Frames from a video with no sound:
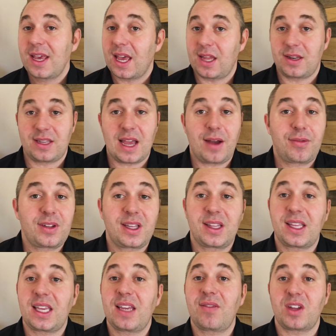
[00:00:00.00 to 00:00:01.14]
And definitely in
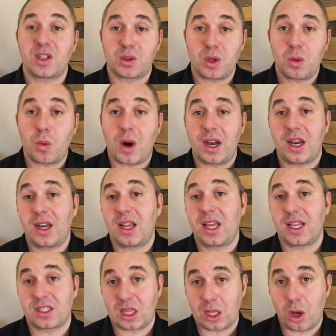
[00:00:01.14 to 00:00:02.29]
the evenings, we want it at
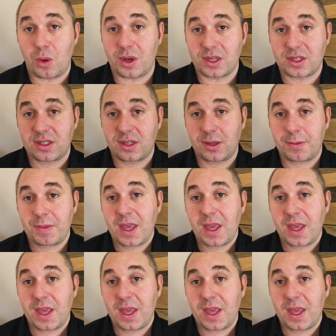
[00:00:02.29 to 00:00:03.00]
its lowest.